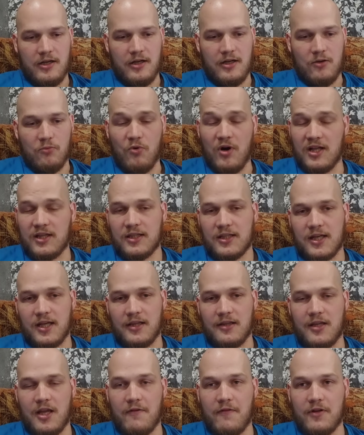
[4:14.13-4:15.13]
uh, what
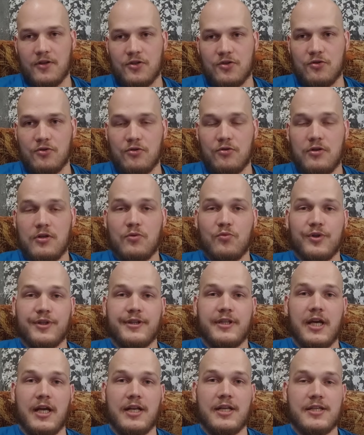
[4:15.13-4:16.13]
can Devon do
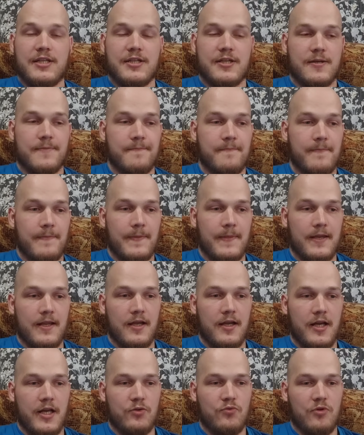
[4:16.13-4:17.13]
with Denis
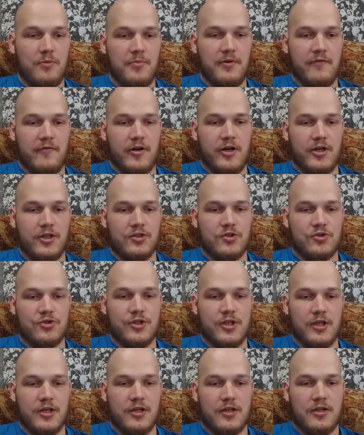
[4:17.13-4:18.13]
it will be very
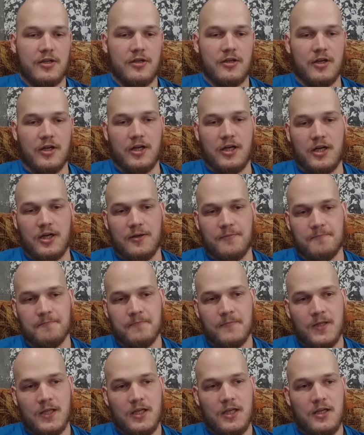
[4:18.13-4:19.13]
interesting uh,
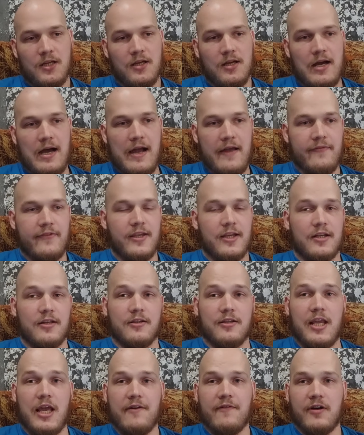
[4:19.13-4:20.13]
I
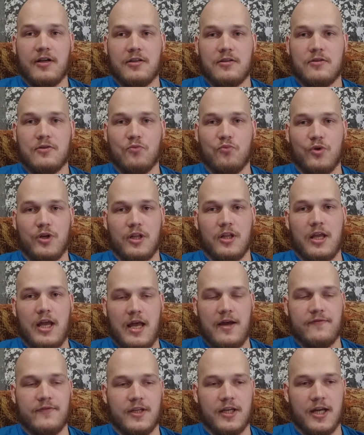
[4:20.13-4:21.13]
think Devon will
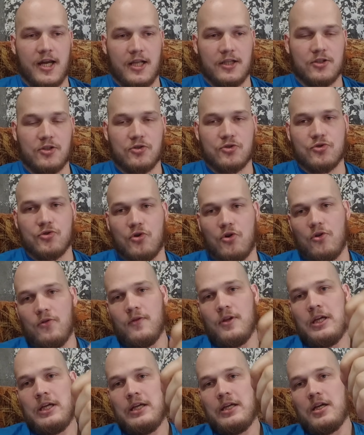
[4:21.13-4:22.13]
have the hand
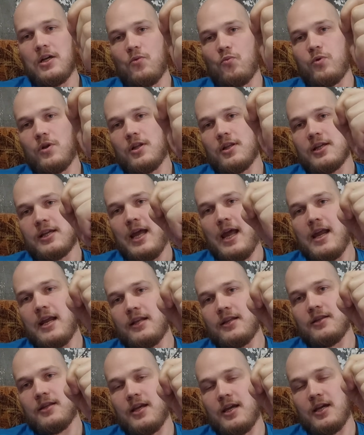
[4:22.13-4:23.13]
control will
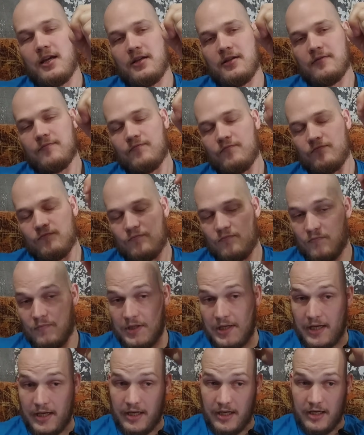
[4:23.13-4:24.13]
gain the
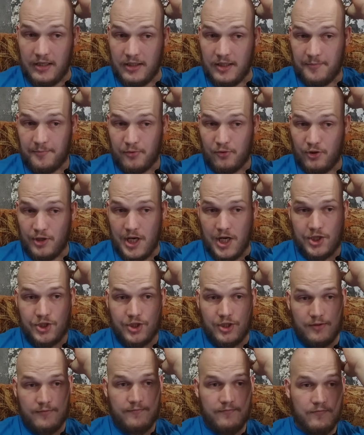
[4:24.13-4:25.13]
the the
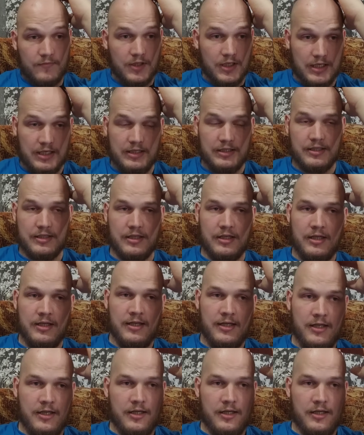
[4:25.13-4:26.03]
pronation because